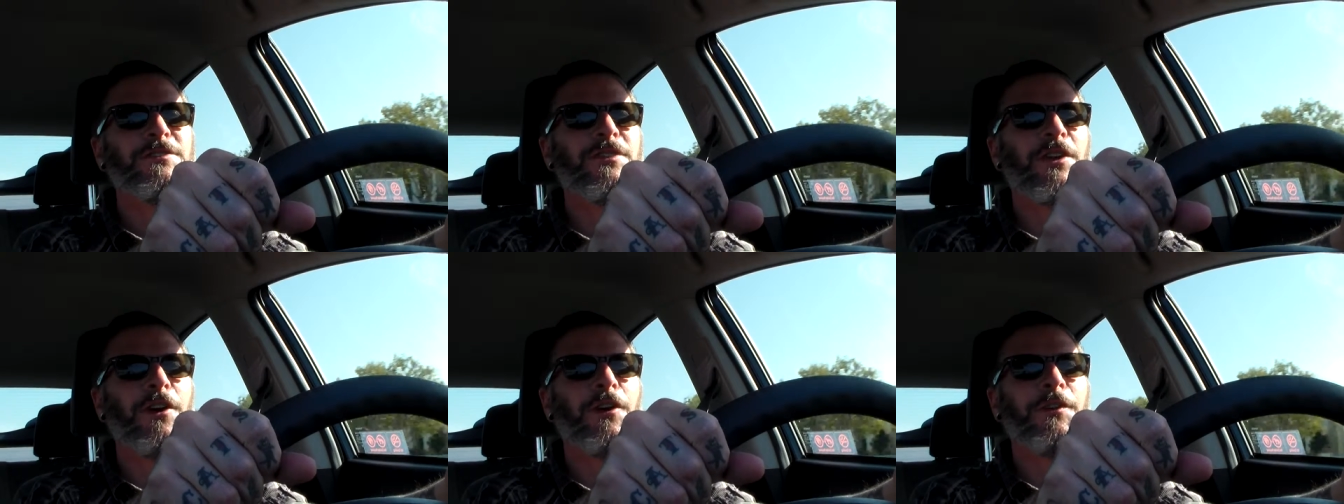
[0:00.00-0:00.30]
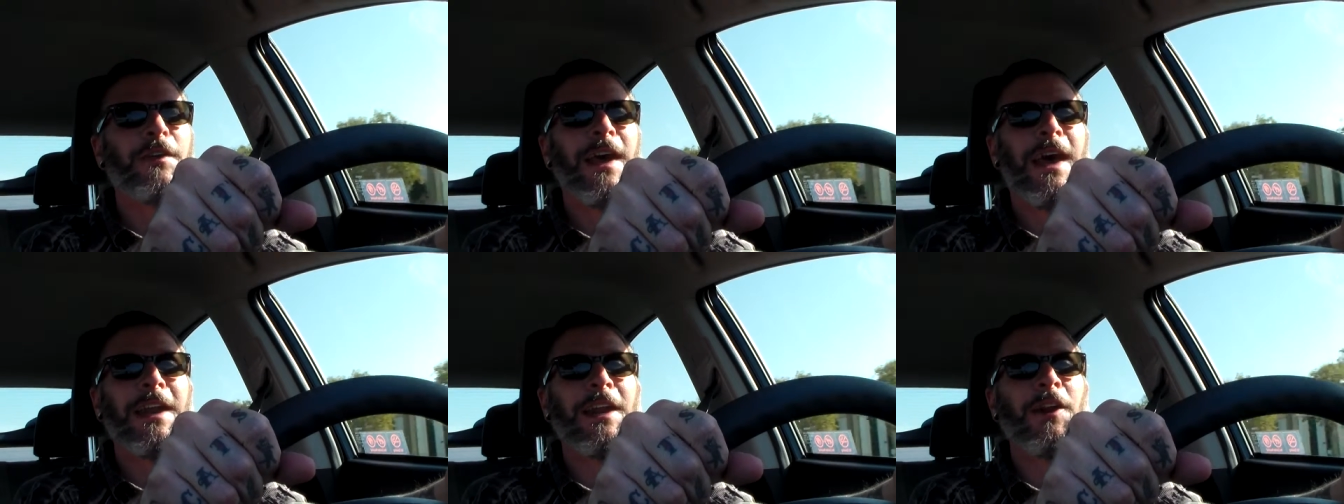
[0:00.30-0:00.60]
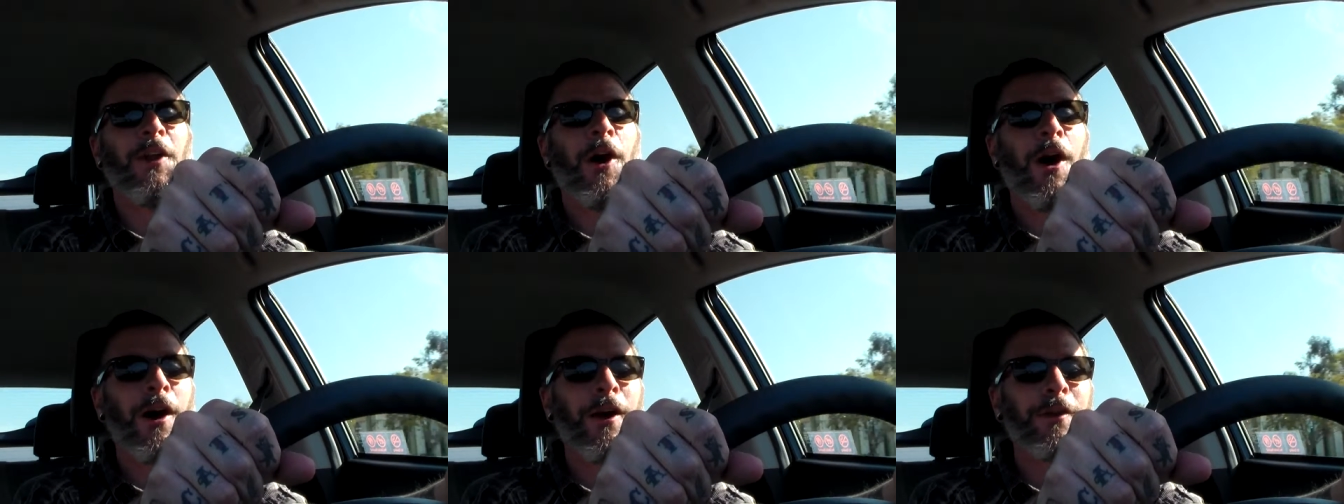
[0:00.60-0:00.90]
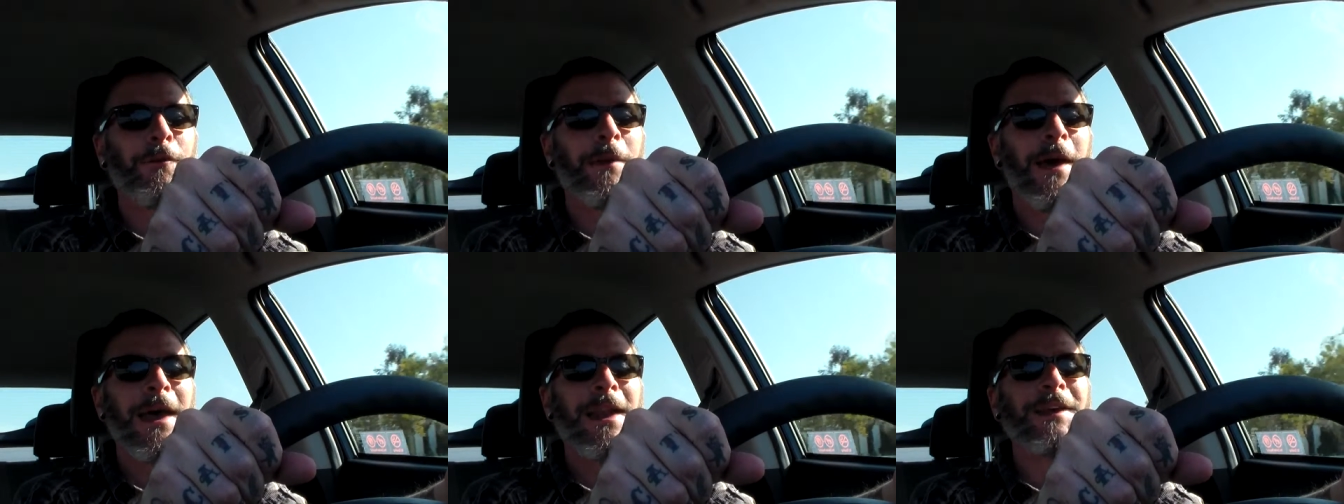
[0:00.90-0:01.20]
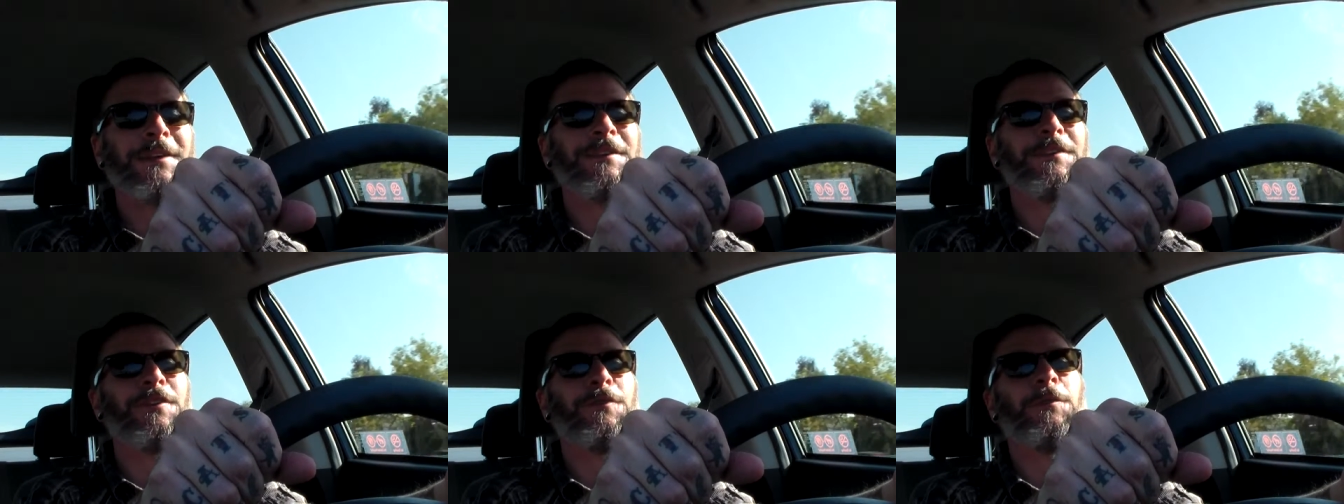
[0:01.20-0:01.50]
So they had an
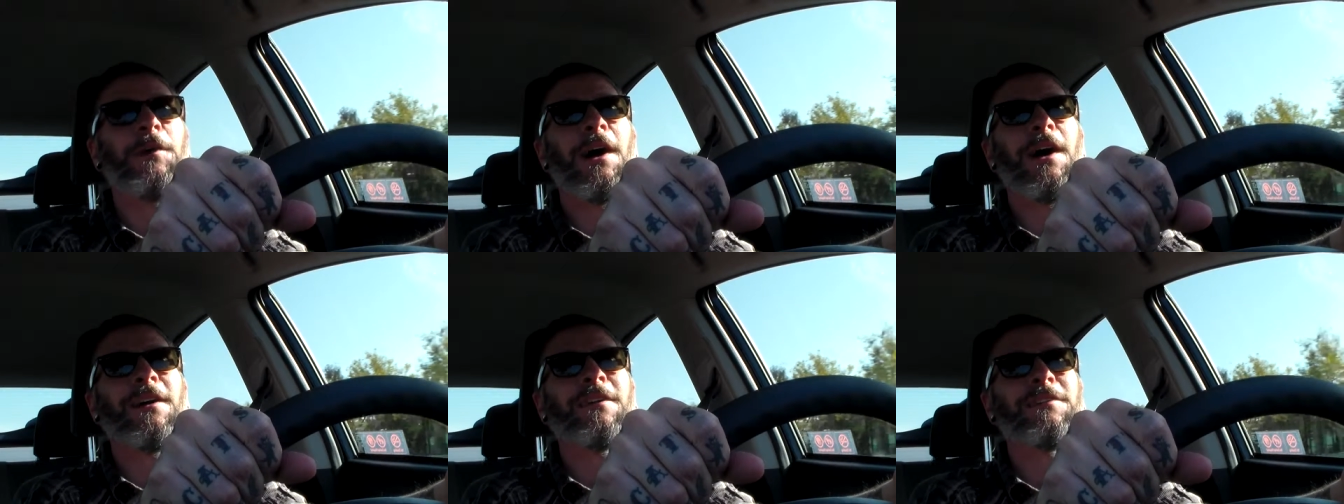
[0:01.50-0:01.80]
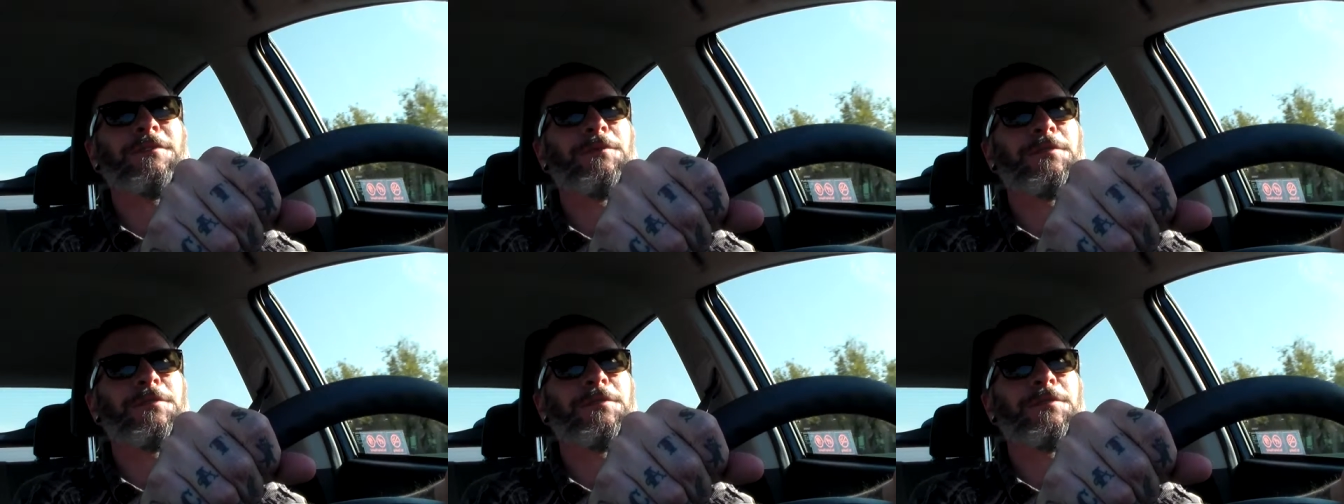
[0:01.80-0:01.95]
automatic litter box,